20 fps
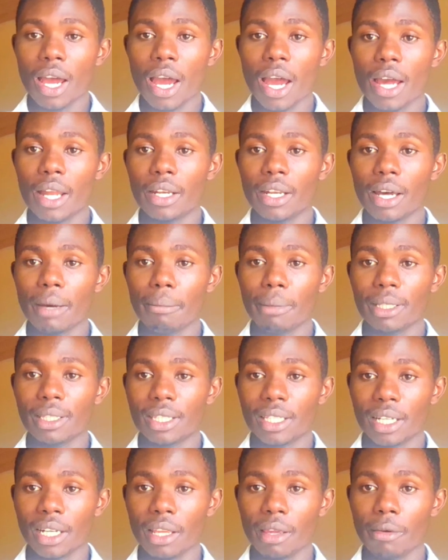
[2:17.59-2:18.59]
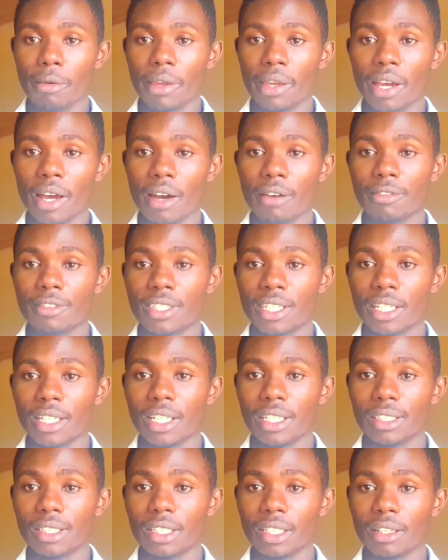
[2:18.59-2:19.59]
And number three, we have
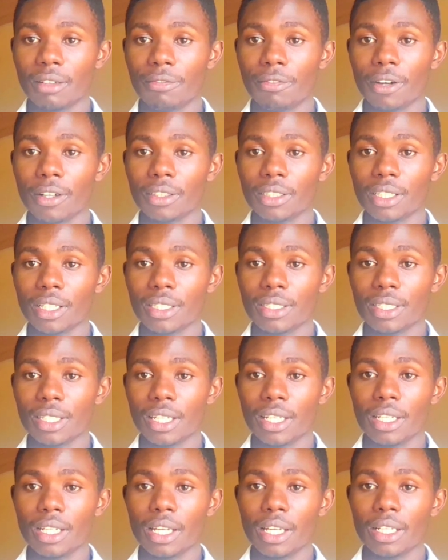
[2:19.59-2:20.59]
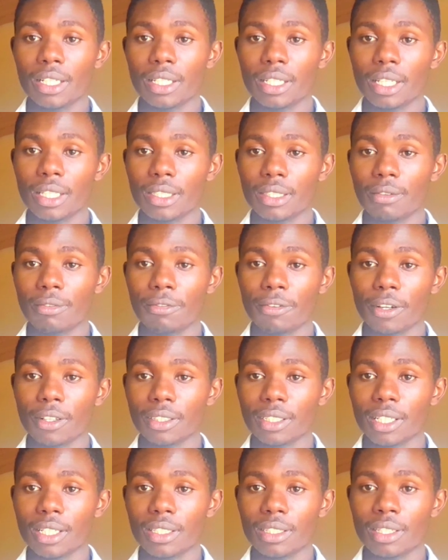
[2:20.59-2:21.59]
genetic factors, inheritance
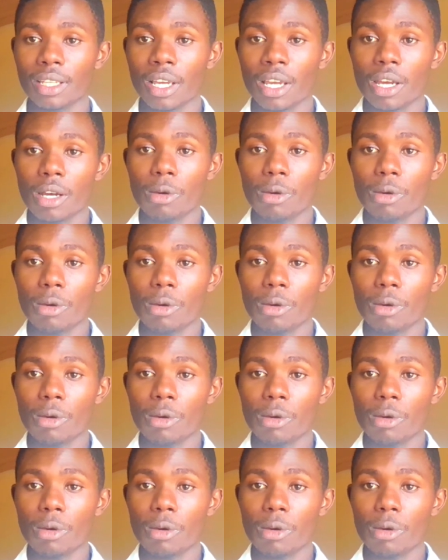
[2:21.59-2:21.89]
factors.